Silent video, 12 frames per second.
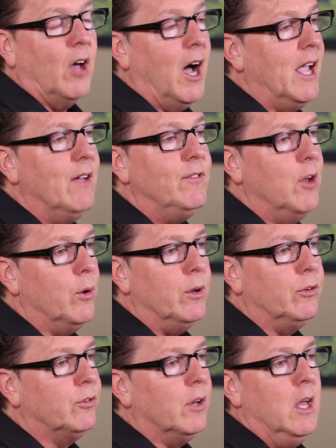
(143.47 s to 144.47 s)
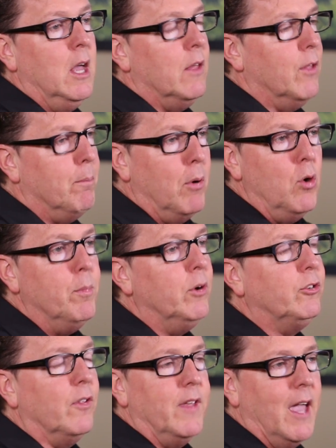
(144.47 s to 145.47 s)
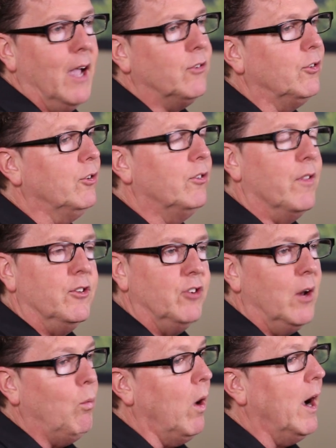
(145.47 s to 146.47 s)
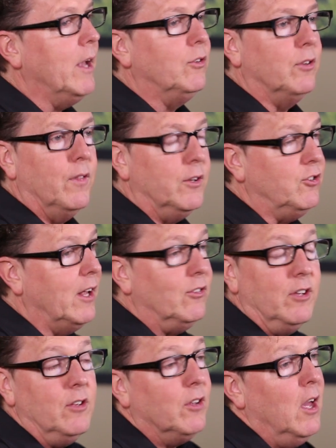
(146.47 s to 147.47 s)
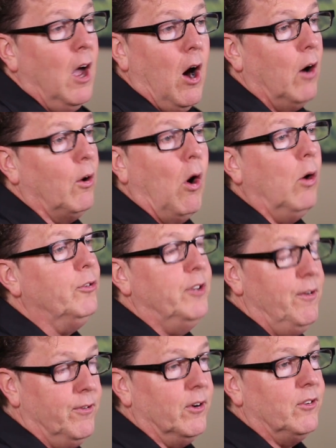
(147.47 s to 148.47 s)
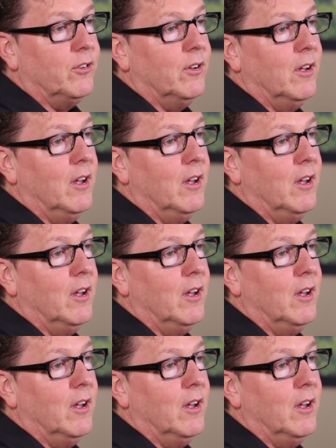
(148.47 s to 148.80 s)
I have noticed the boomers and the Xers and the Gen Ys and the Gen Zs are all different.